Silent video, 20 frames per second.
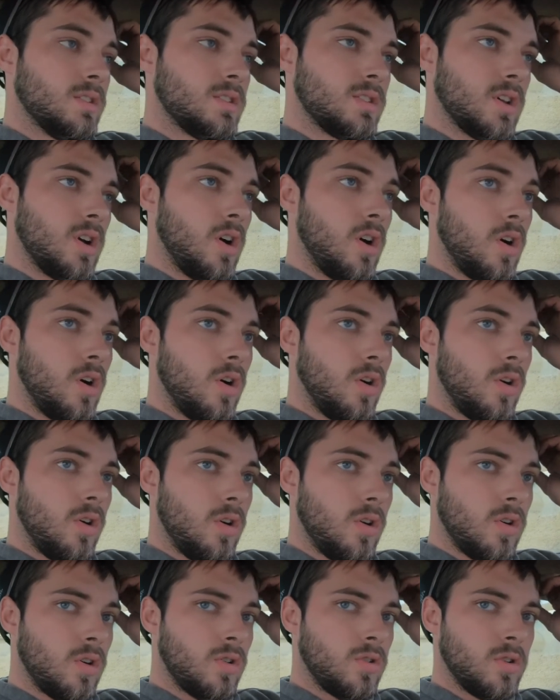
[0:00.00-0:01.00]

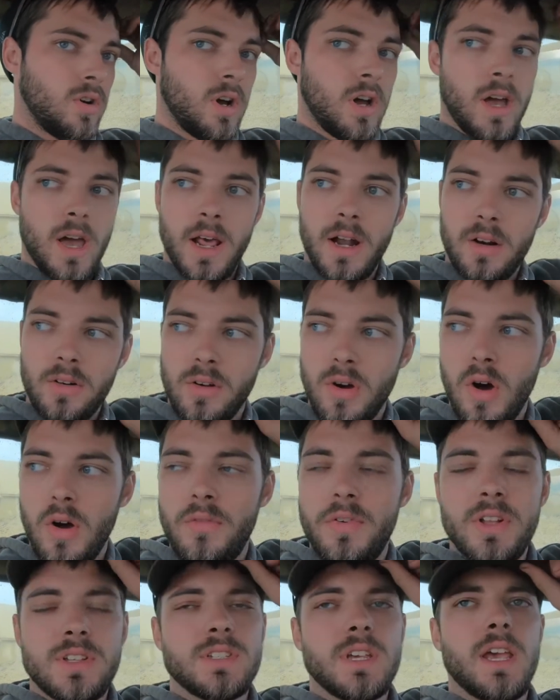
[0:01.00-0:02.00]
so I don't know
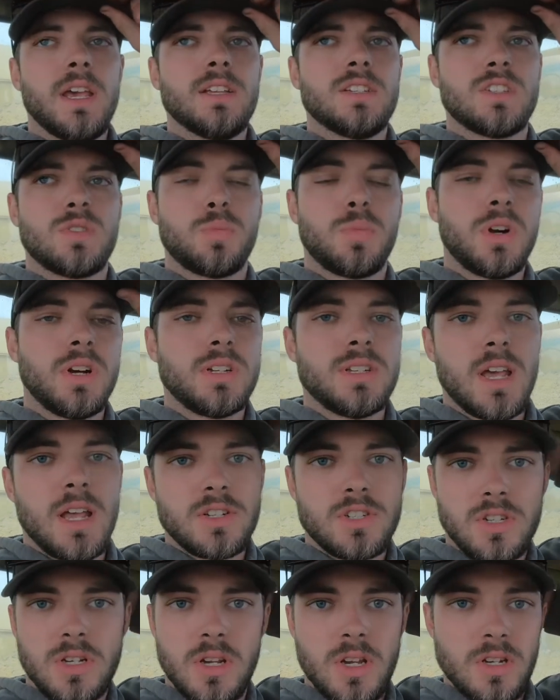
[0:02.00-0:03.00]
if it's a spring
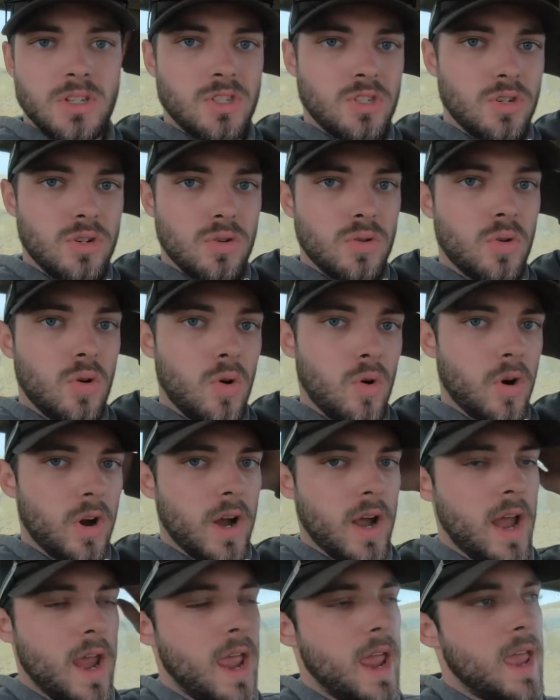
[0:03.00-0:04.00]
tension issue or
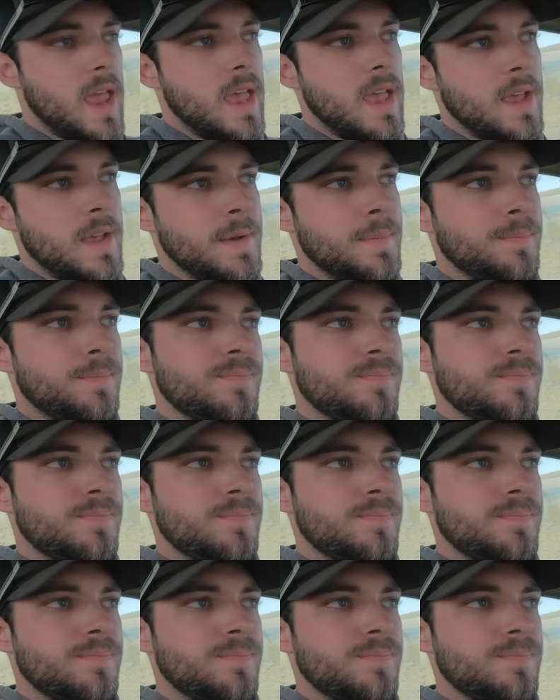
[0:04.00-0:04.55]
a